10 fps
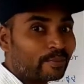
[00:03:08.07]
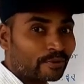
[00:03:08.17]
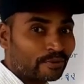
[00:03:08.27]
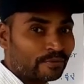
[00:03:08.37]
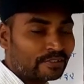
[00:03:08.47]

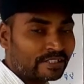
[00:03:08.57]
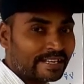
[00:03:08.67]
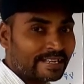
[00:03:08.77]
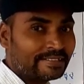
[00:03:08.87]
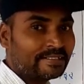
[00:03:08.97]
pronounced
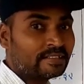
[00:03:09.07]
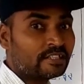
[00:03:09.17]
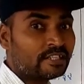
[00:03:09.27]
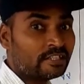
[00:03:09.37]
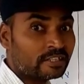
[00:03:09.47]
as
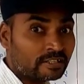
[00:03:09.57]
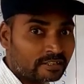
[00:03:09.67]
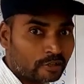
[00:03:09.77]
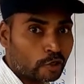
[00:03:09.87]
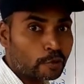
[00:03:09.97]

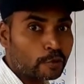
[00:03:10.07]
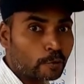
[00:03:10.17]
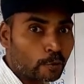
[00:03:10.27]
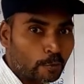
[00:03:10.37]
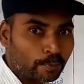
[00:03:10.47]
y,
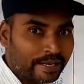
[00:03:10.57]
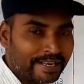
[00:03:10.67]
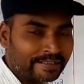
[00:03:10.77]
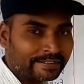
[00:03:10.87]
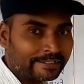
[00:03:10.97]

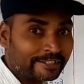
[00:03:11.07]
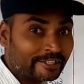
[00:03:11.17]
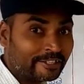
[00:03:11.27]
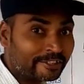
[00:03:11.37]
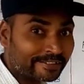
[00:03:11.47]
European.
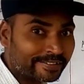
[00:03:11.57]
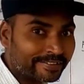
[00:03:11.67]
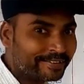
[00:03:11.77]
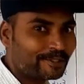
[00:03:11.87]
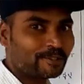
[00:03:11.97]
Y
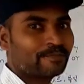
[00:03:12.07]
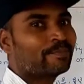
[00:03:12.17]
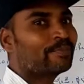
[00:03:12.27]
is